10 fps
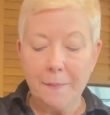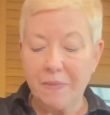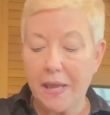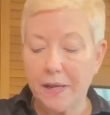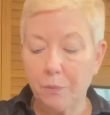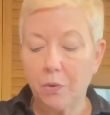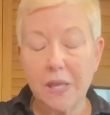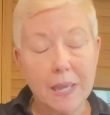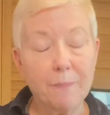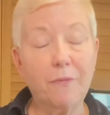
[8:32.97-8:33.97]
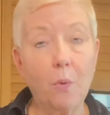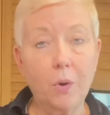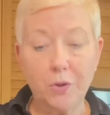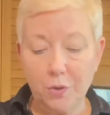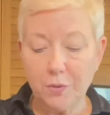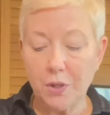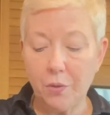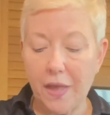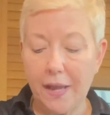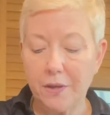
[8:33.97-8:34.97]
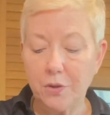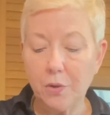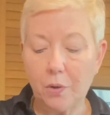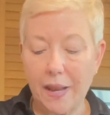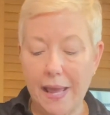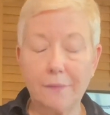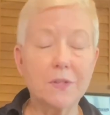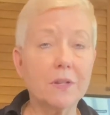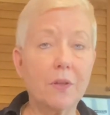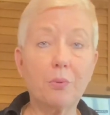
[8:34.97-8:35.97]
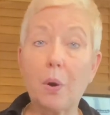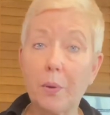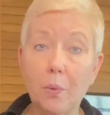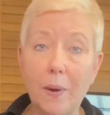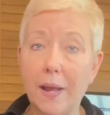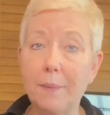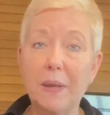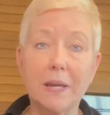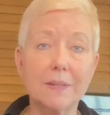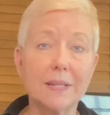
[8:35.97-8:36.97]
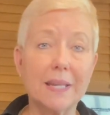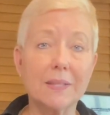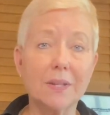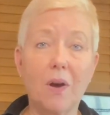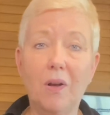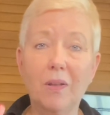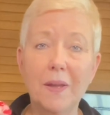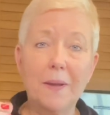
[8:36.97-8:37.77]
and it will keep for you so that you don't have to throw it away because it gets all